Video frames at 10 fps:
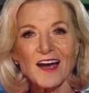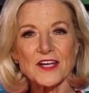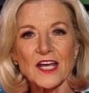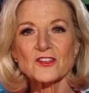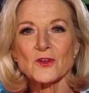Our
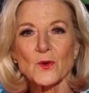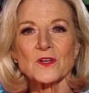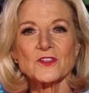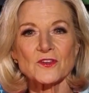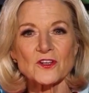next story
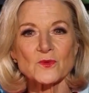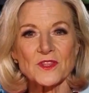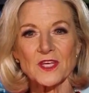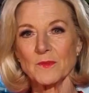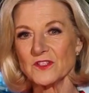starts
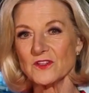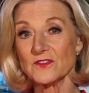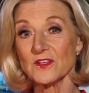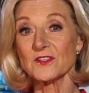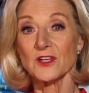with
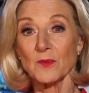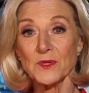images that some